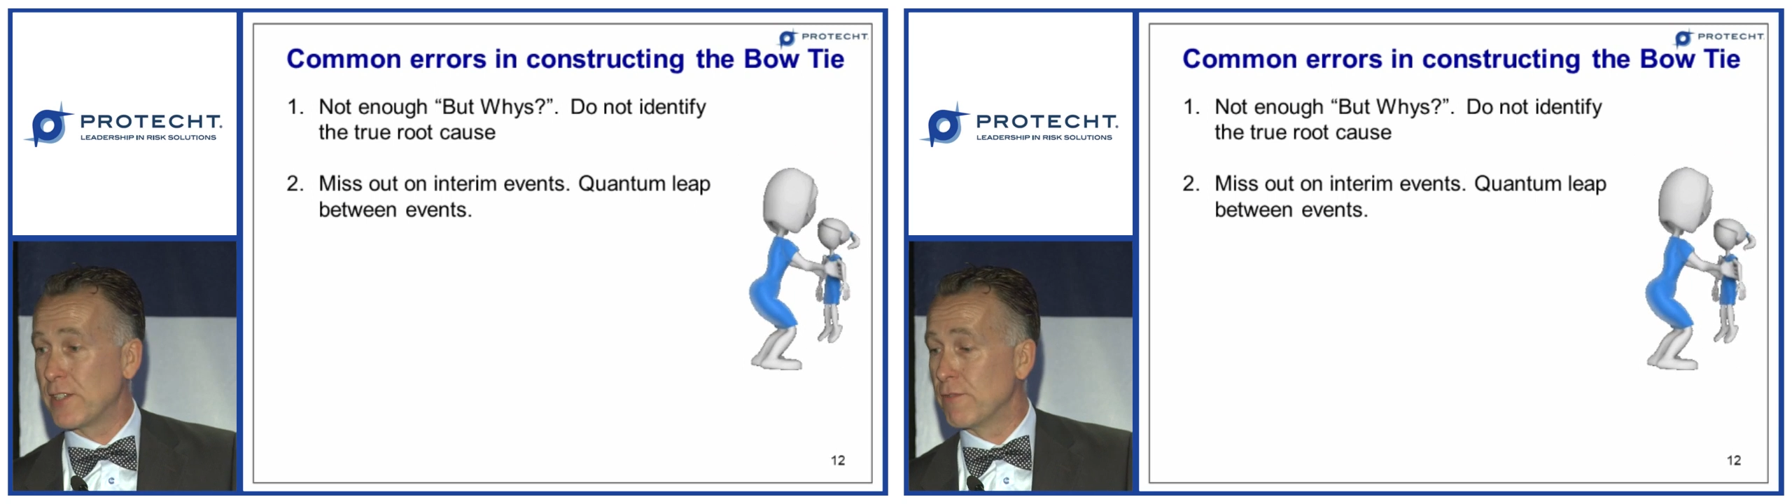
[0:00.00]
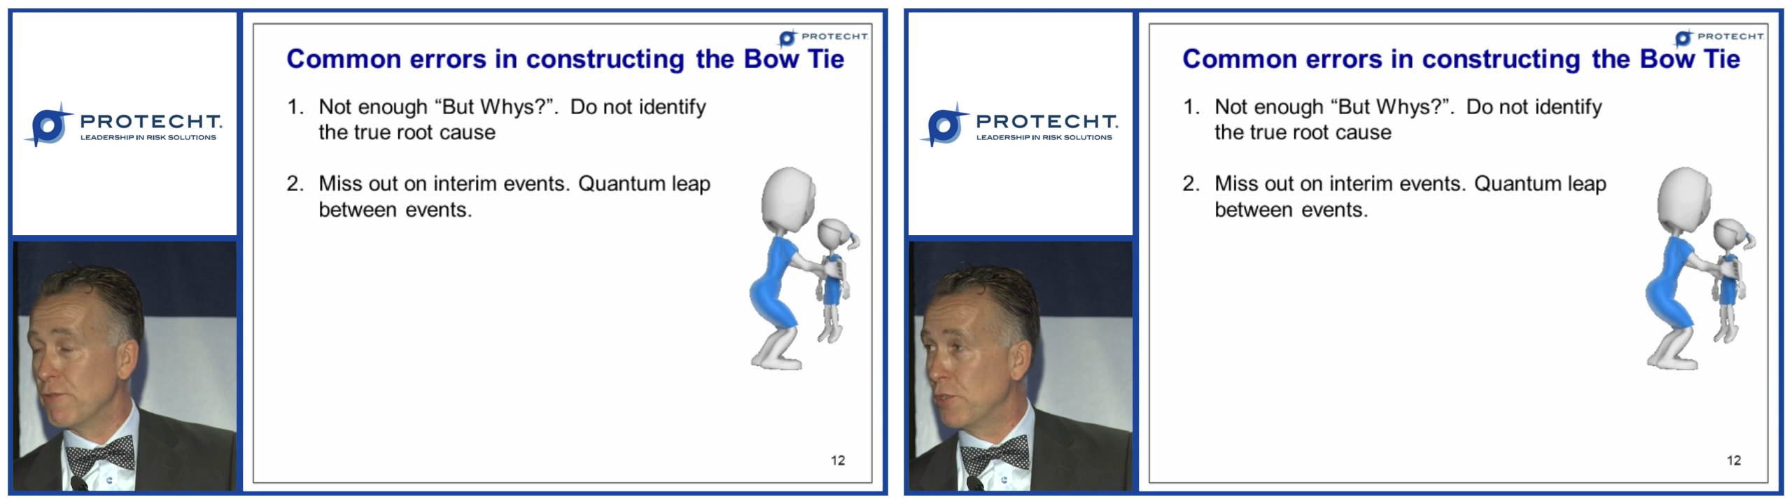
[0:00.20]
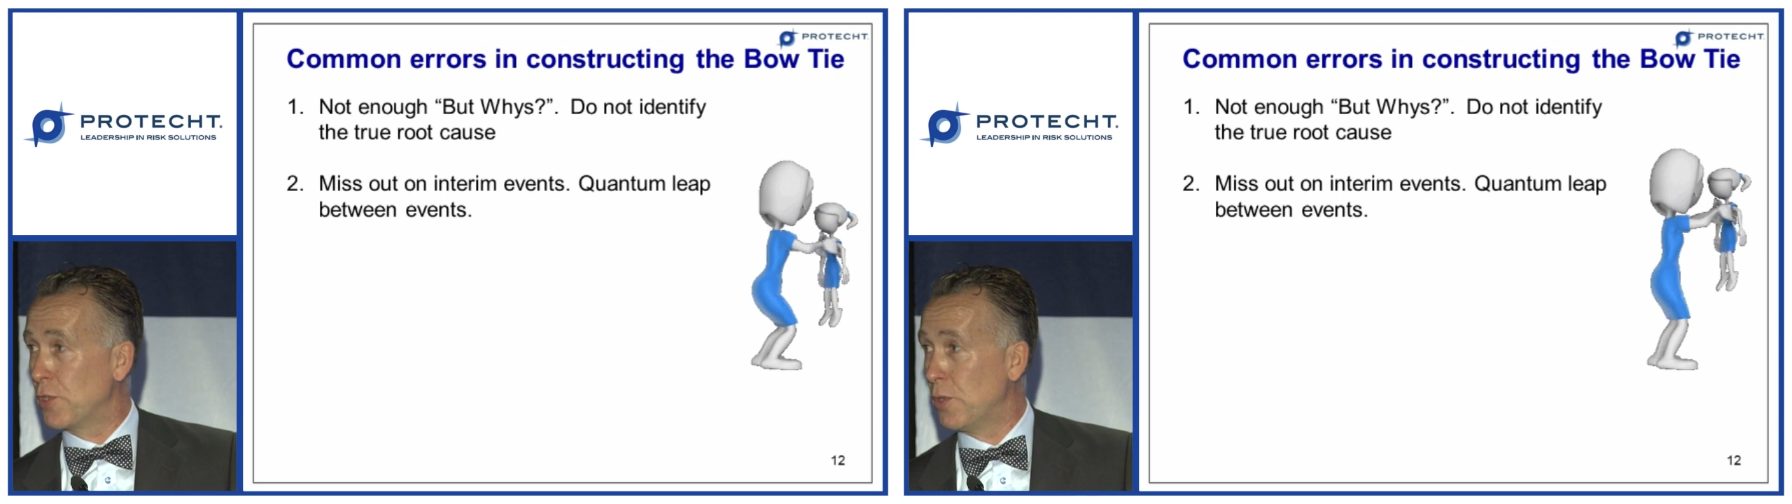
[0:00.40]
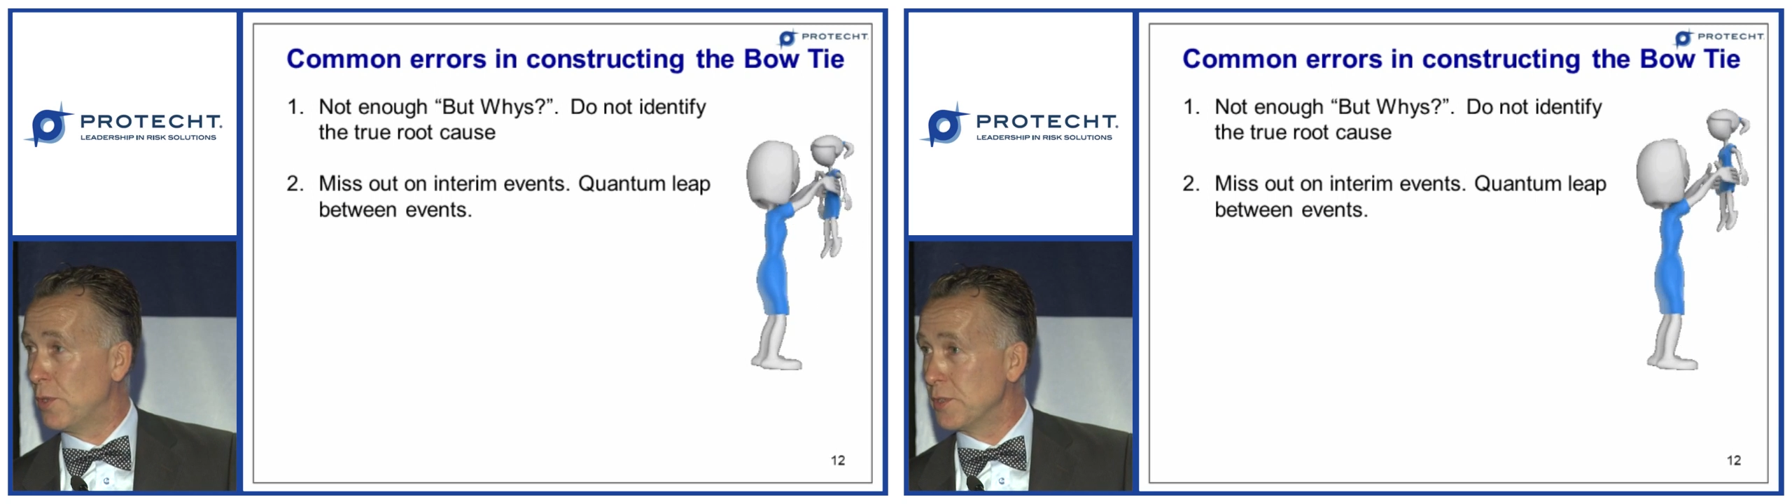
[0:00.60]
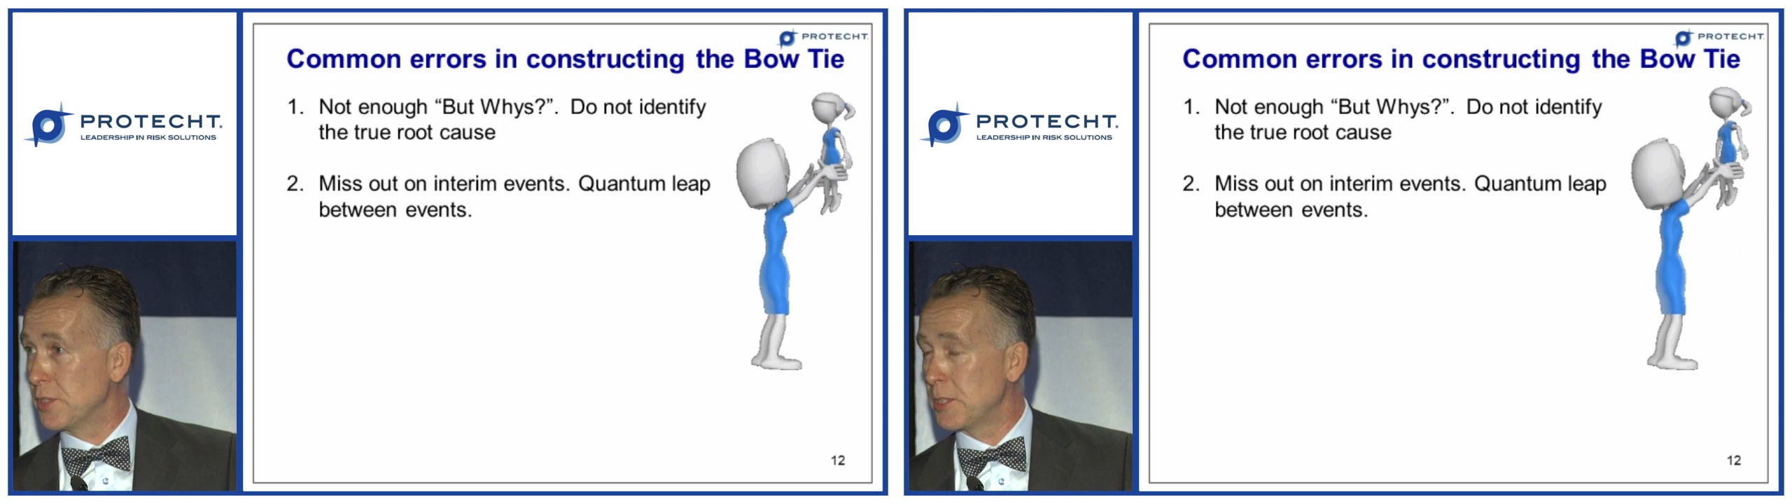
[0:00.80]
to the root
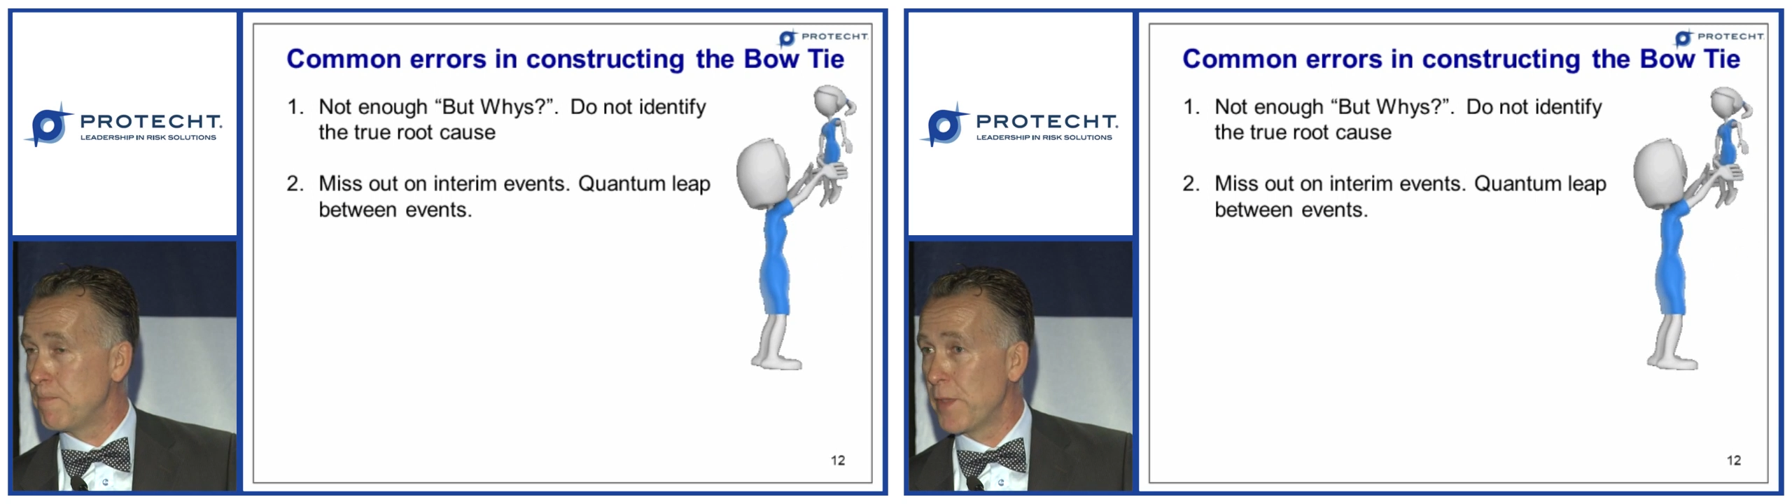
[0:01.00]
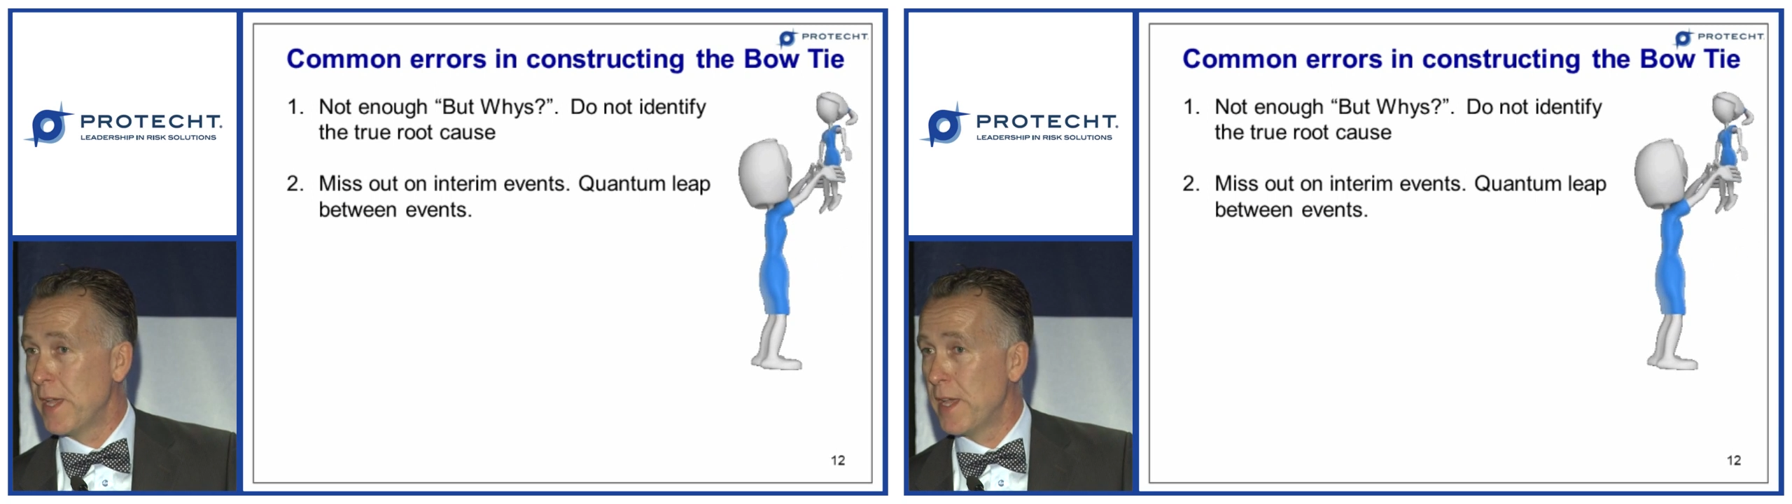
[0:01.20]
cause.